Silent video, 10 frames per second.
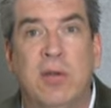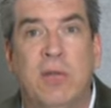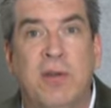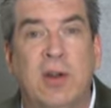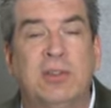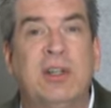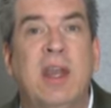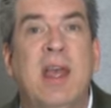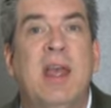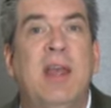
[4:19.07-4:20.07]
First,
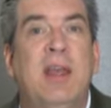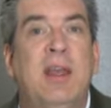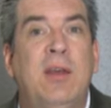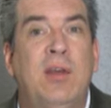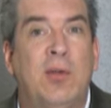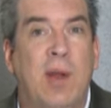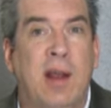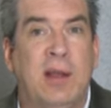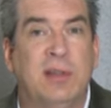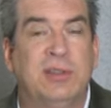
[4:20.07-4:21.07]

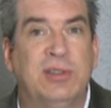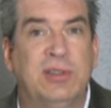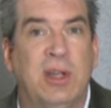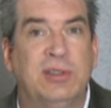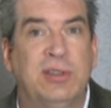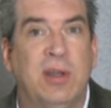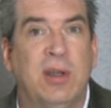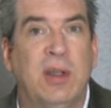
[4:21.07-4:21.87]
indirect suggestion.